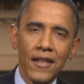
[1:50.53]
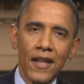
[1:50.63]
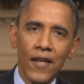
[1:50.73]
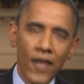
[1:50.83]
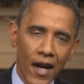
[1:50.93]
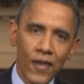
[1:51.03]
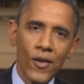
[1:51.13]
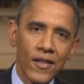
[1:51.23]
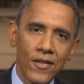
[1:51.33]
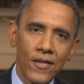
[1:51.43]
of the
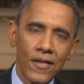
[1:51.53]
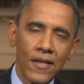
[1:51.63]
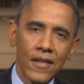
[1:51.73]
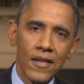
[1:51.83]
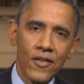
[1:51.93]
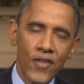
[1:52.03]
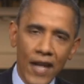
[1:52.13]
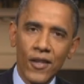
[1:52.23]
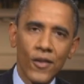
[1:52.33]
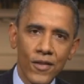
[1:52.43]
100
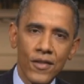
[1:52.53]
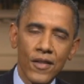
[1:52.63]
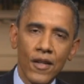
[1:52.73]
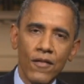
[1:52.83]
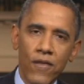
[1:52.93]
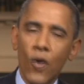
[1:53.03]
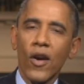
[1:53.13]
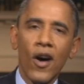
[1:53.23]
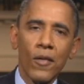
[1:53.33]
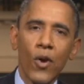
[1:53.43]
senators vote
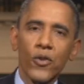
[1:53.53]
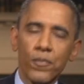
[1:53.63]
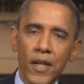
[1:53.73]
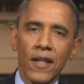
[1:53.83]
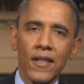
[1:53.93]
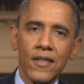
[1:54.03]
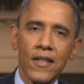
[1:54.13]
on most bills.